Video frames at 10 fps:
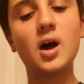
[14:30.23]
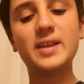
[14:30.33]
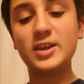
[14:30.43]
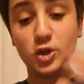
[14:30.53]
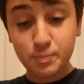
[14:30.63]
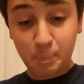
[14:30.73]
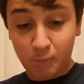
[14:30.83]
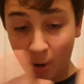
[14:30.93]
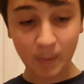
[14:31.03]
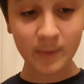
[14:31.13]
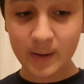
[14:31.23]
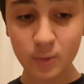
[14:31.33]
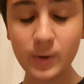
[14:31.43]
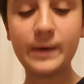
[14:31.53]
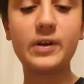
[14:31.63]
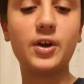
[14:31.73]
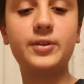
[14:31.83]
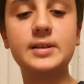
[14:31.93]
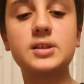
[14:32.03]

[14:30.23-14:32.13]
that you probably will never notice.